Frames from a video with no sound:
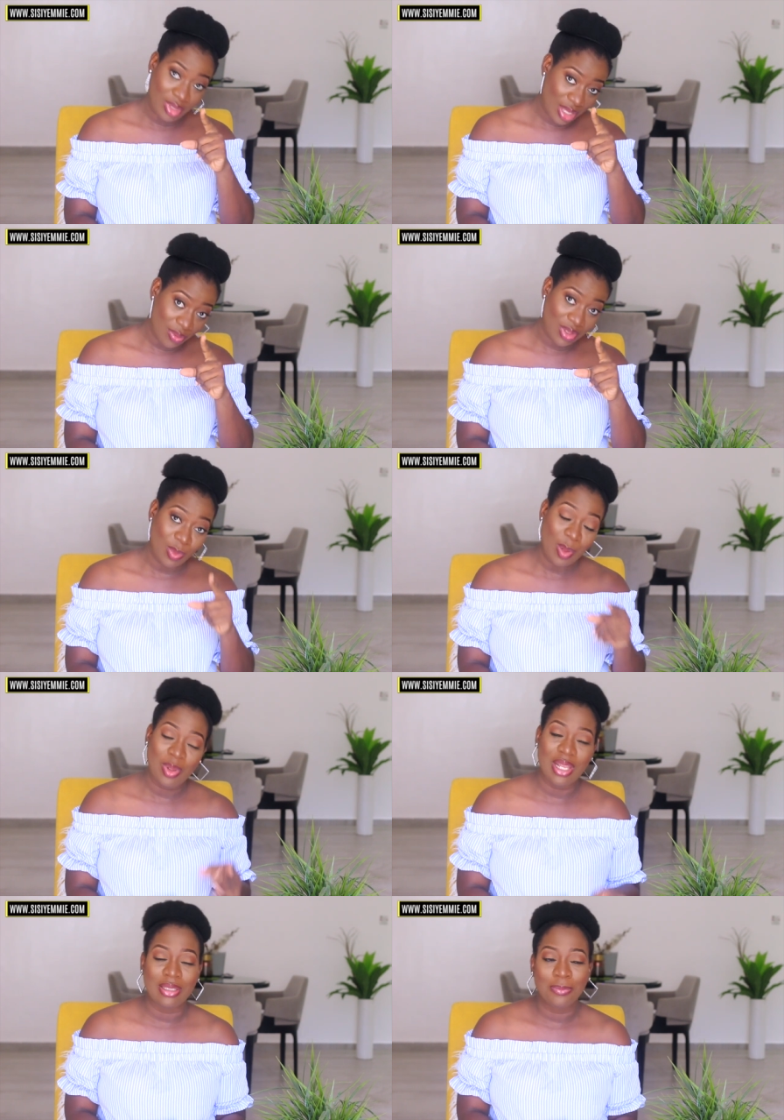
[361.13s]
That was my
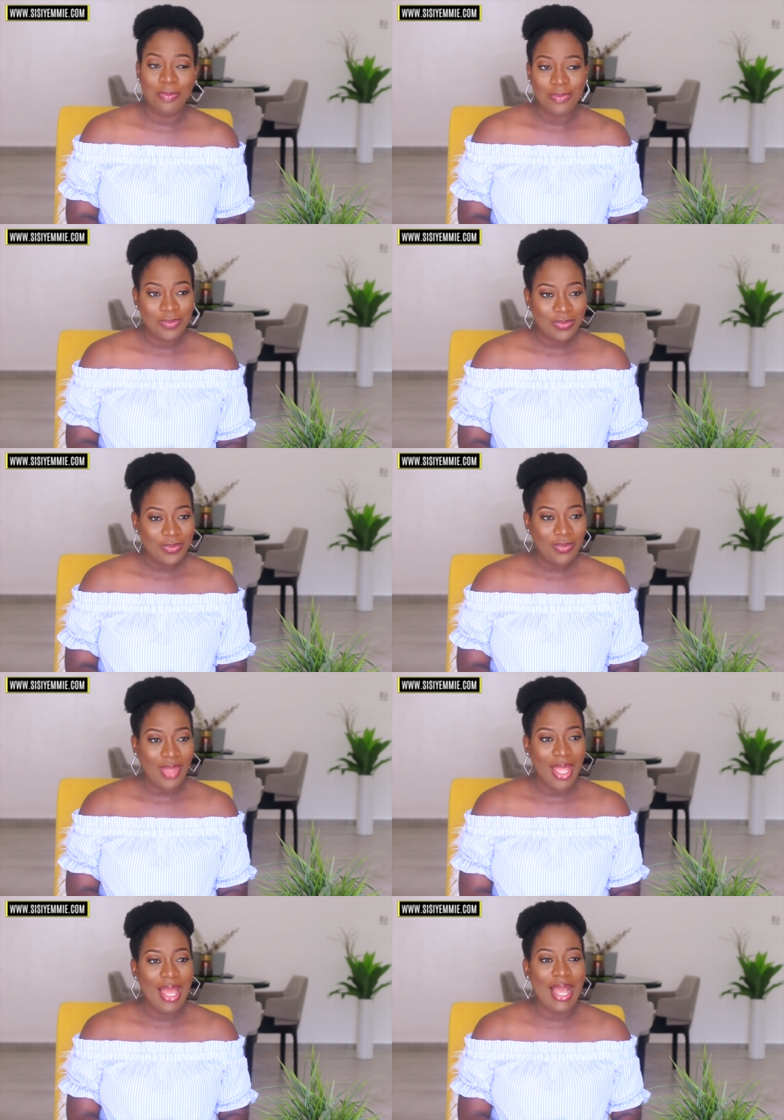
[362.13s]
plan.
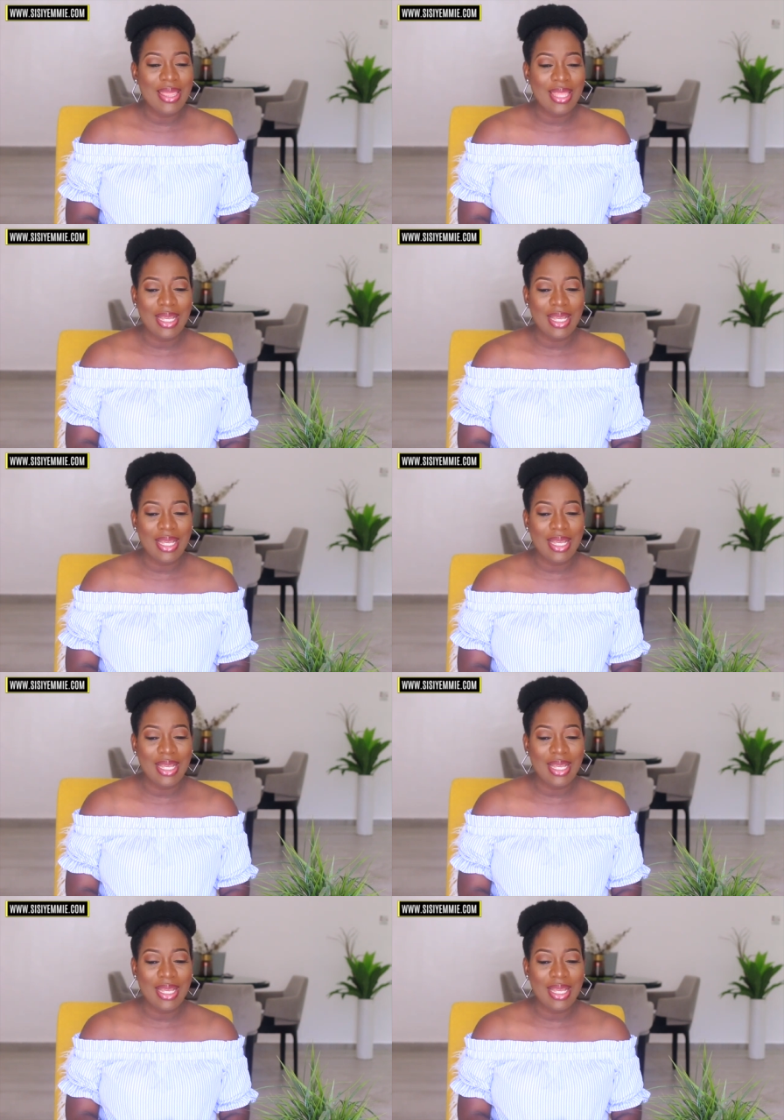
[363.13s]
And